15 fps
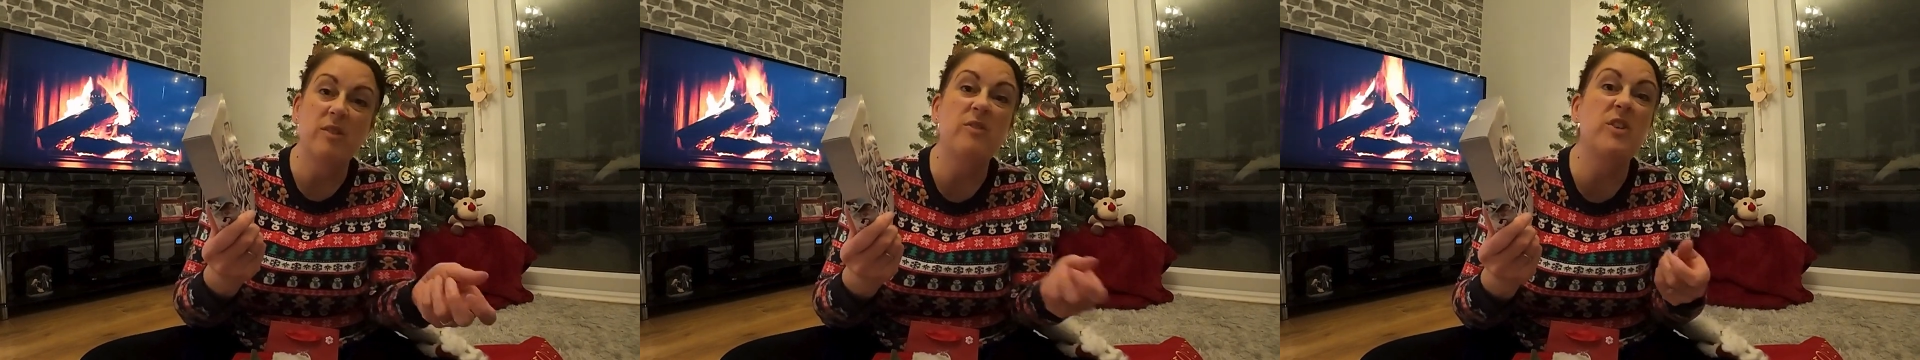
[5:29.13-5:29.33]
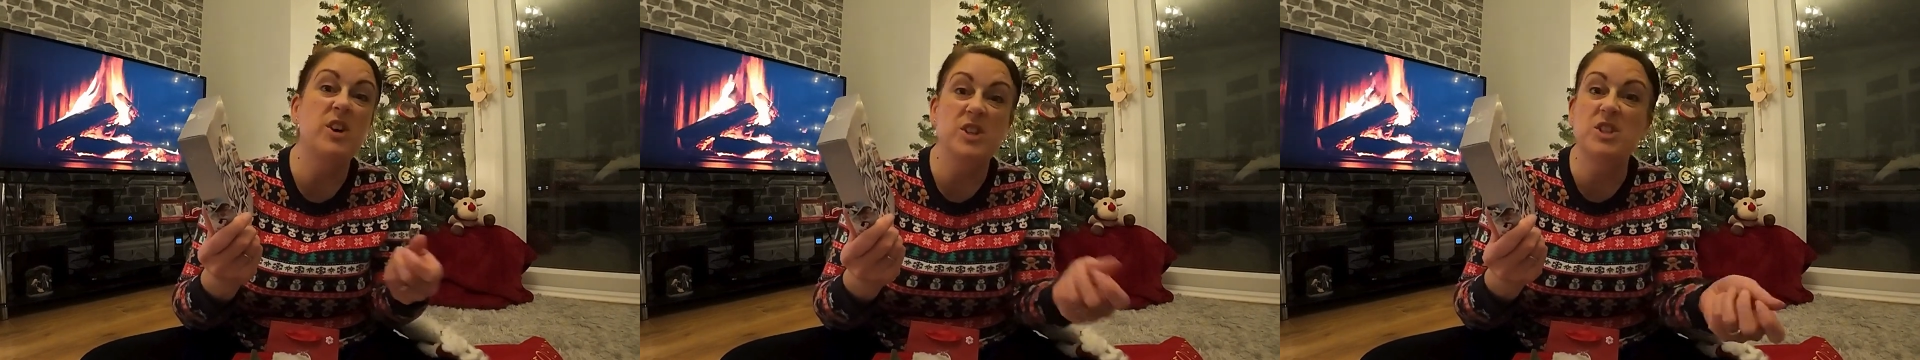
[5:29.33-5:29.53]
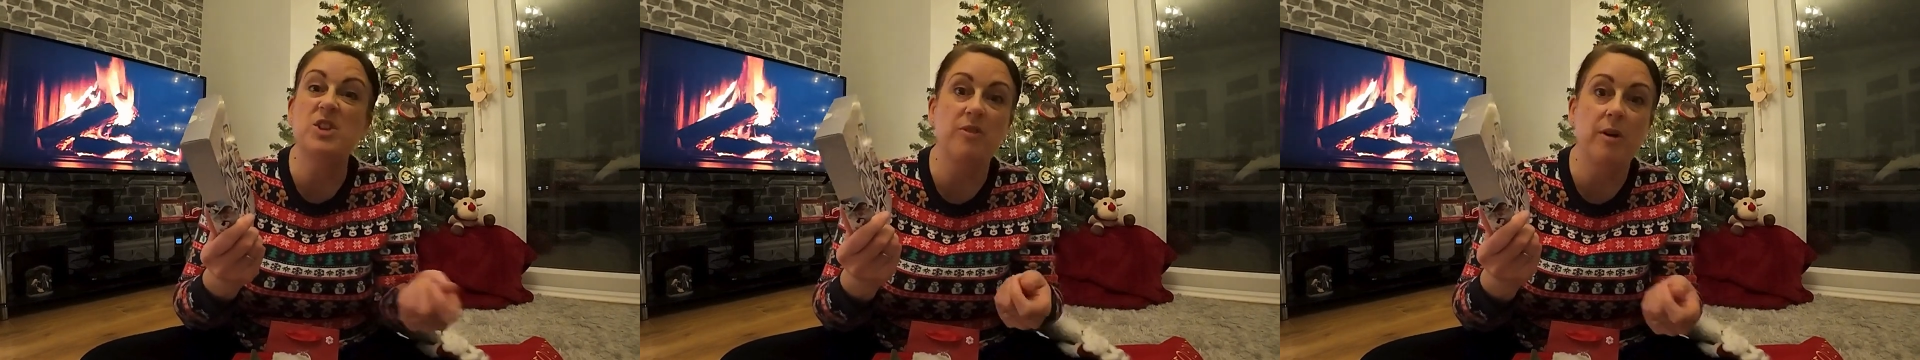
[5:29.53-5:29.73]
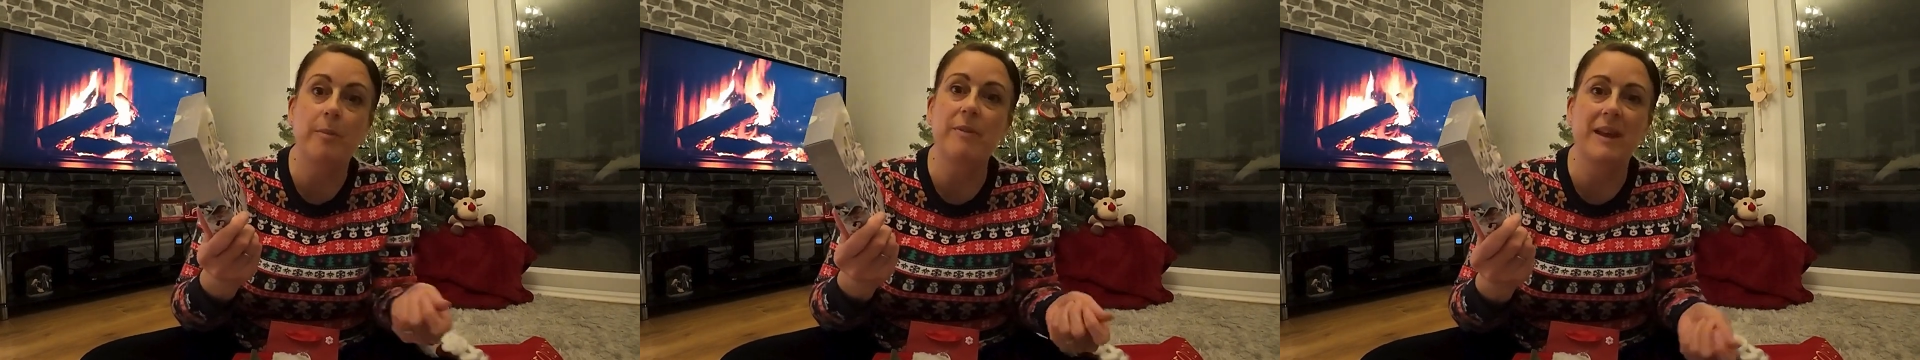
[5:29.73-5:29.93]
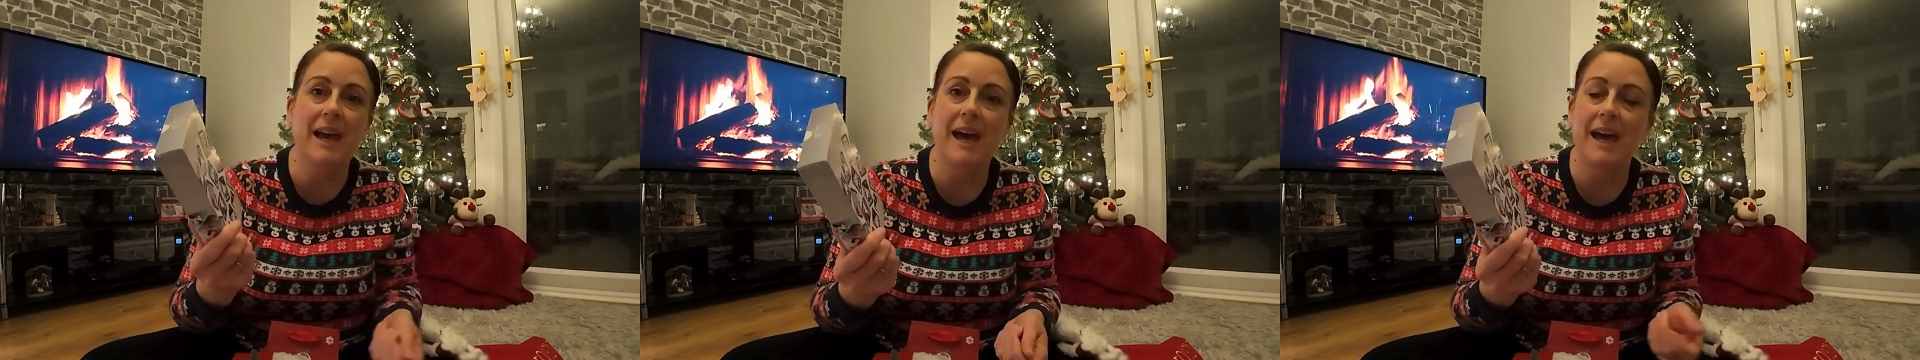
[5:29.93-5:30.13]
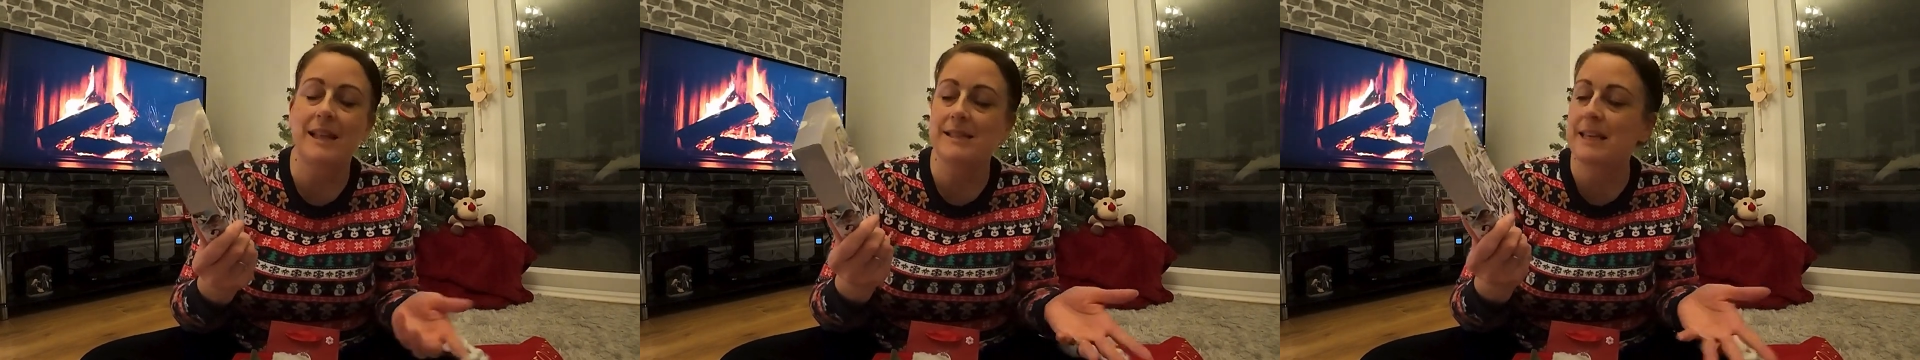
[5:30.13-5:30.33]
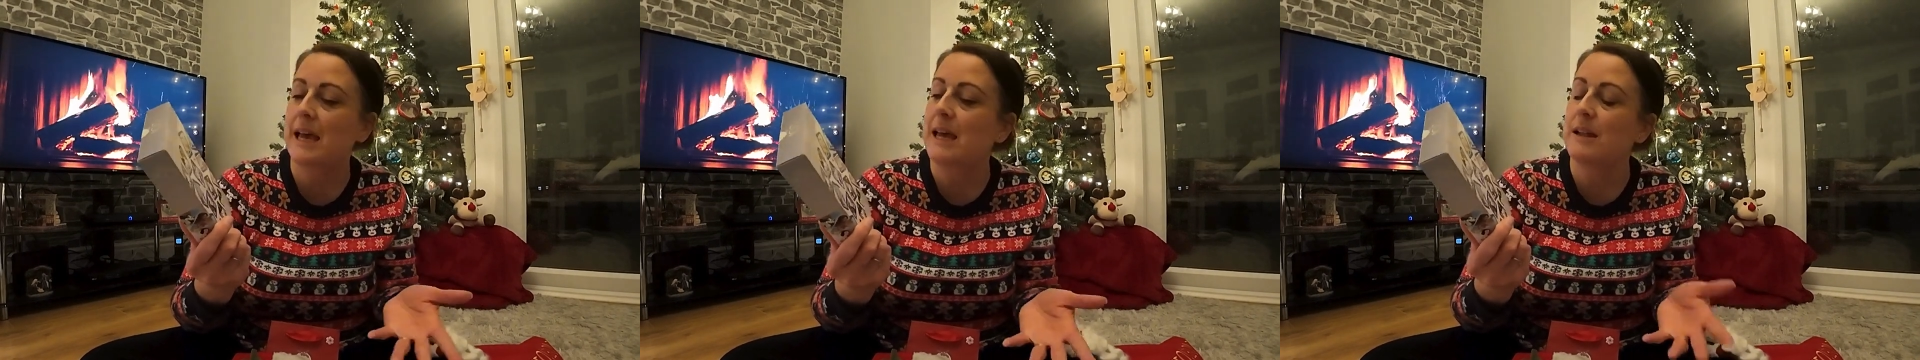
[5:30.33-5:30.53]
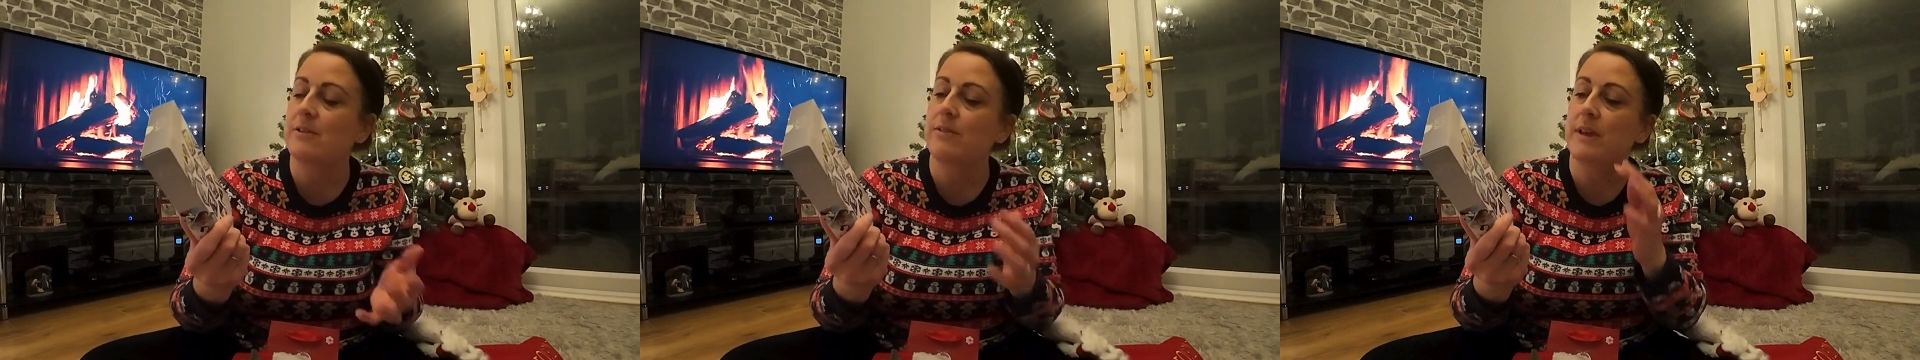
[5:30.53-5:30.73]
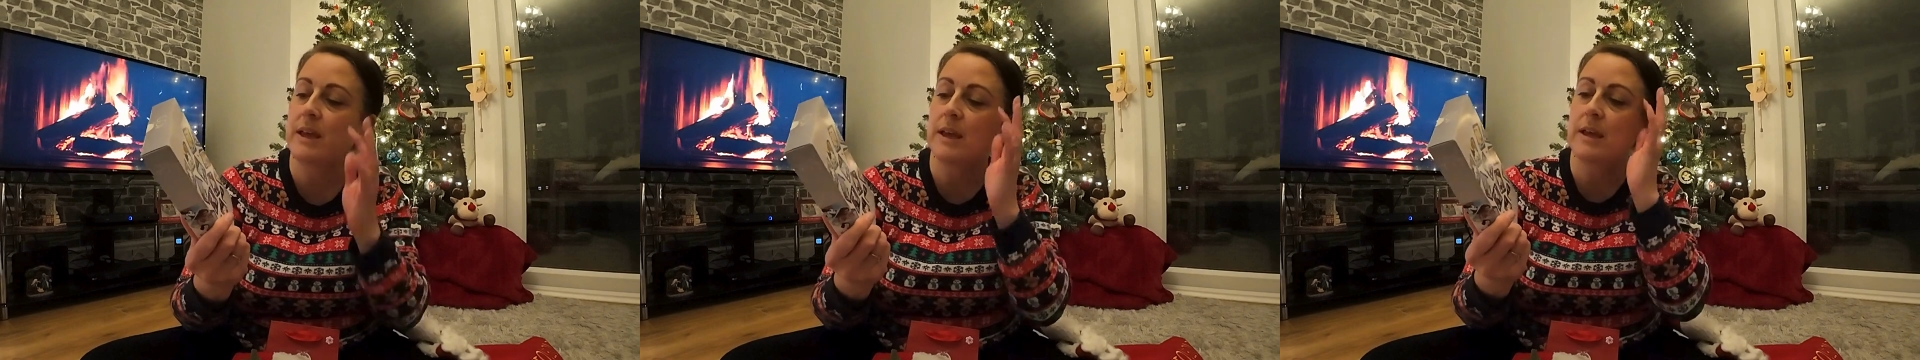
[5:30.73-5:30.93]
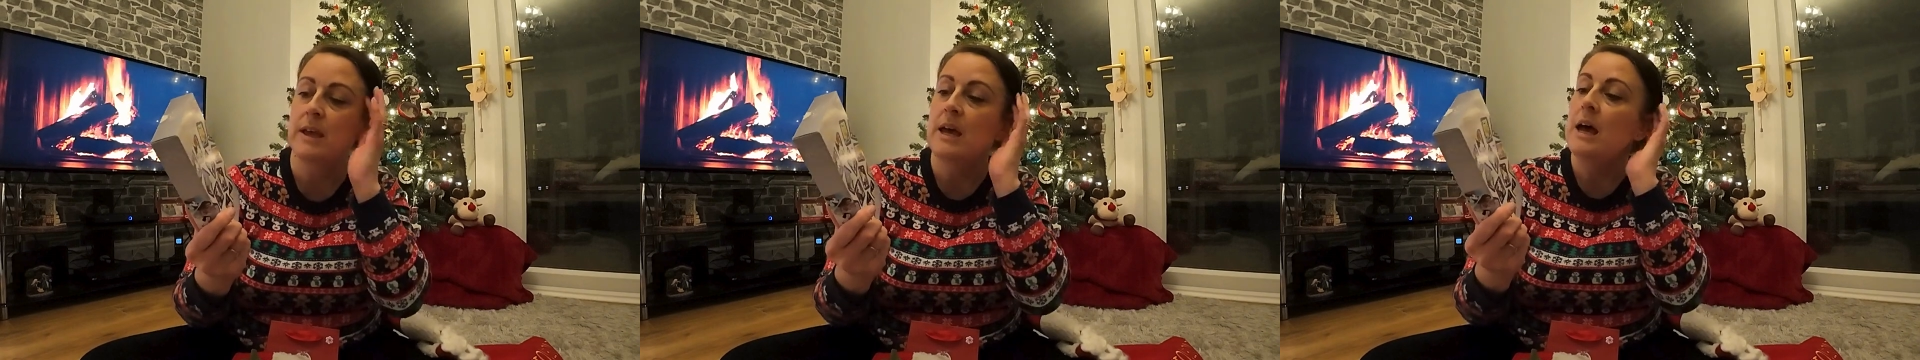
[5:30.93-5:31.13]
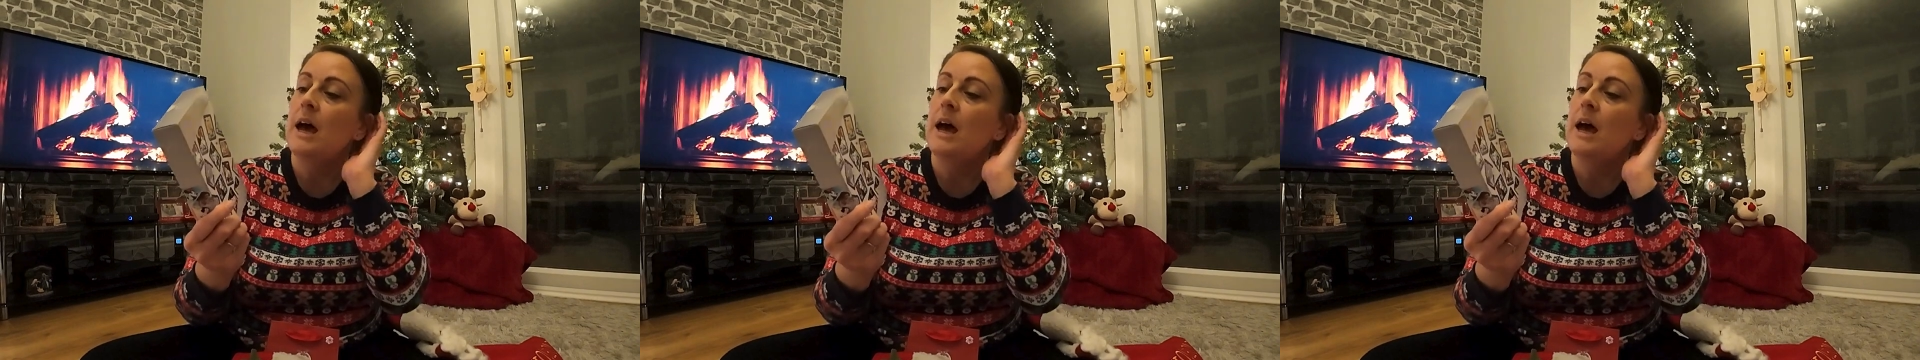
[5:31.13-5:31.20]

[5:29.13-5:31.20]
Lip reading: first to grab the cards kind of thing.